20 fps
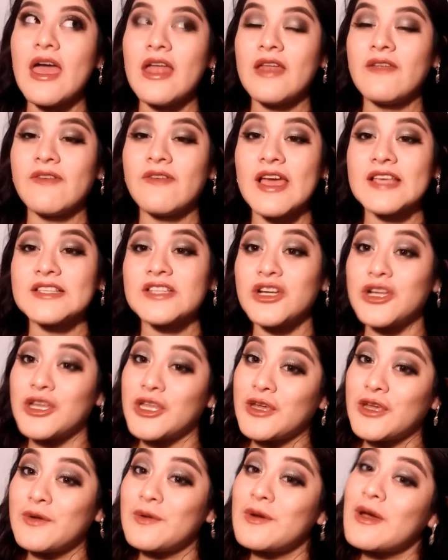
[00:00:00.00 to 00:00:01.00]
and if you guys are
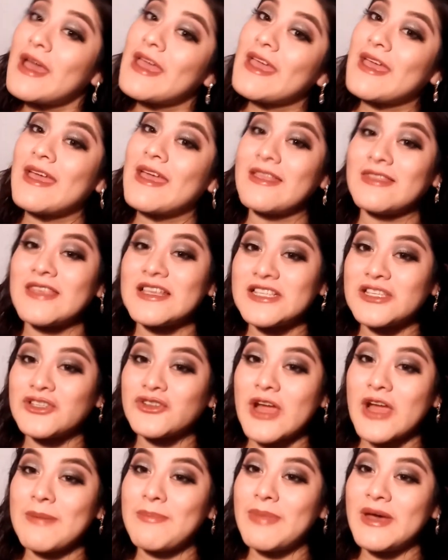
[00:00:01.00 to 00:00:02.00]
new, hit that
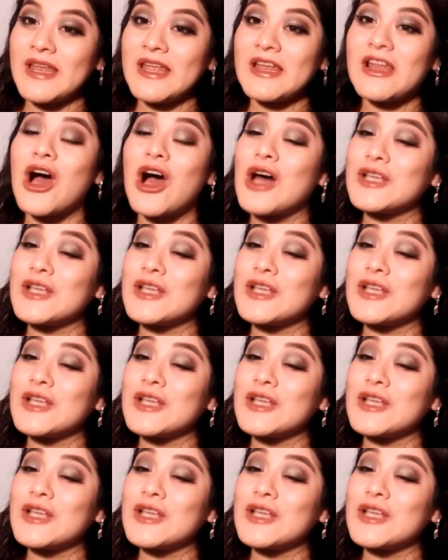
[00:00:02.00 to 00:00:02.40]
subscribe button.